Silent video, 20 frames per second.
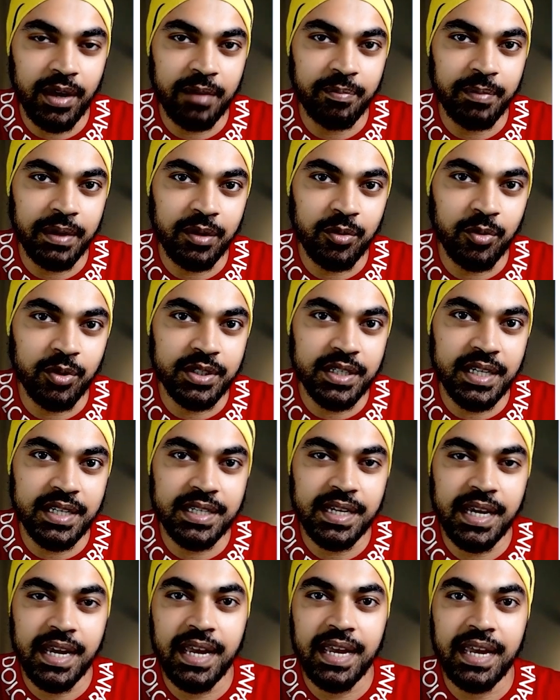my courses.
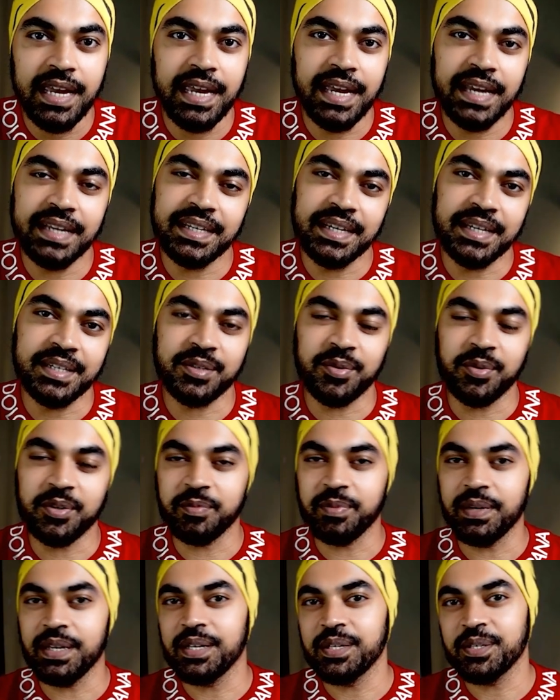It is going to
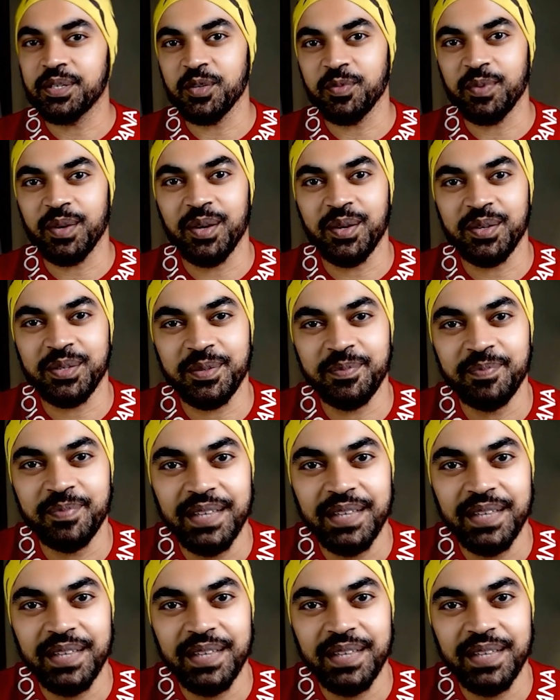be super awesome.